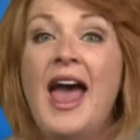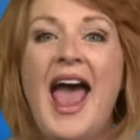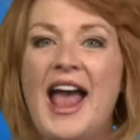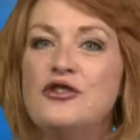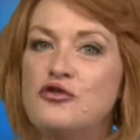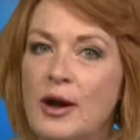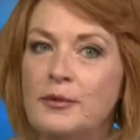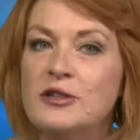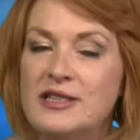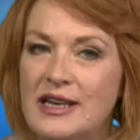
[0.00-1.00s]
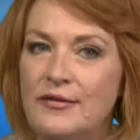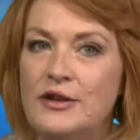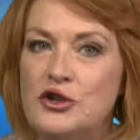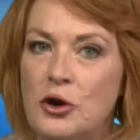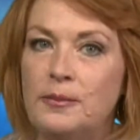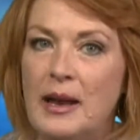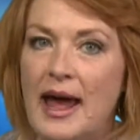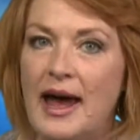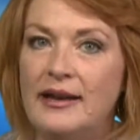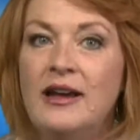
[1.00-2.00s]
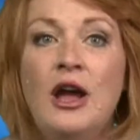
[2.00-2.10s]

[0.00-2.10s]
and drummer Stephen Jo Bladd.